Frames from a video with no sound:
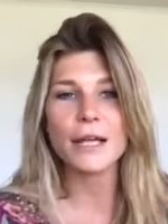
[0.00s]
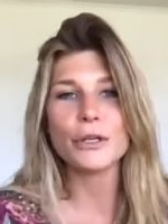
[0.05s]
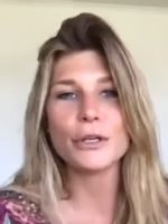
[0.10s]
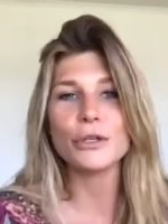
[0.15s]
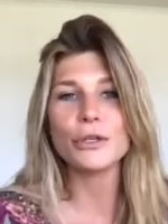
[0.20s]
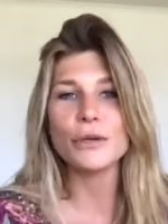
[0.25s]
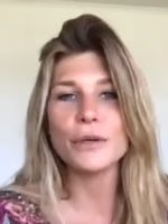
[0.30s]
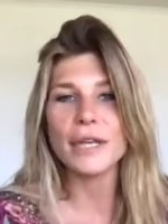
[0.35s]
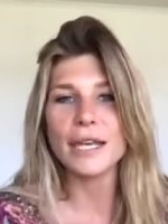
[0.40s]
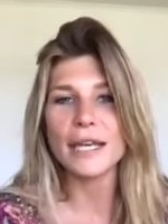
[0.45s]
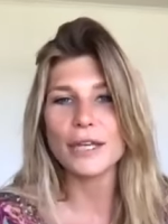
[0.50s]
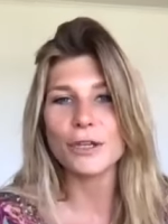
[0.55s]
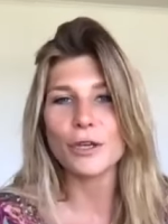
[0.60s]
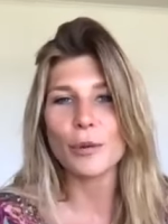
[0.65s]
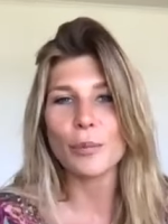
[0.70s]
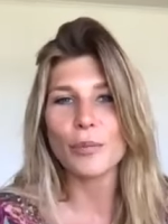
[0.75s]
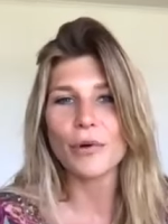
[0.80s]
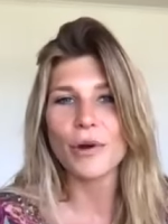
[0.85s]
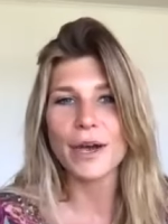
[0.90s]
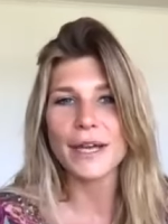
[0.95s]
including in
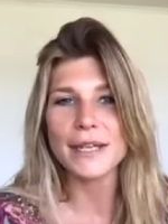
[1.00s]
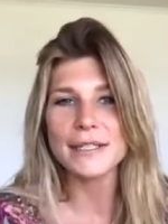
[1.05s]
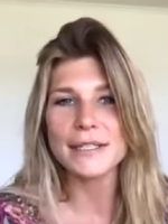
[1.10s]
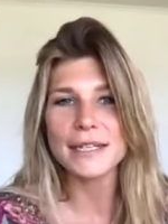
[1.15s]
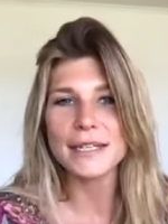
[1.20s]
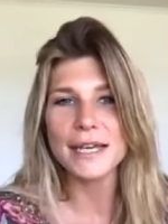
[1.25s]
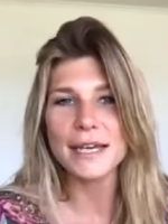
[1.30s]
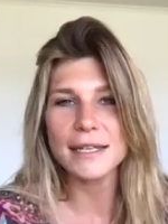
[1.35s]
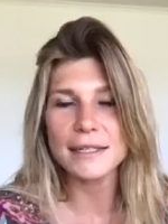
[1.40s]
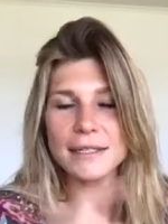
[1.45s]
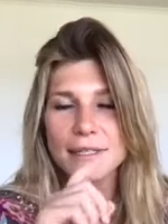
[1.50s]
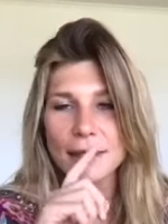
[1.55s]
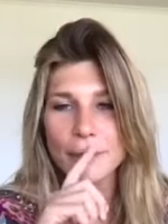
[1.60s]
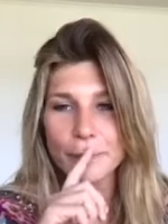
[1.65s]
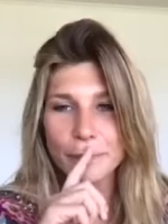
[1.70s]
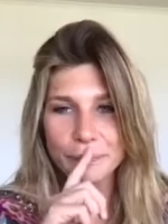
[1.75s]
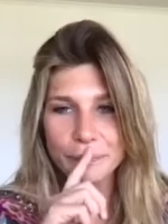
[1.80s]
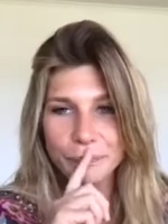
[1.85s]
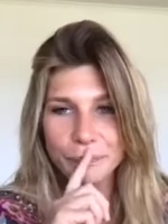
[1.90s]
your prices,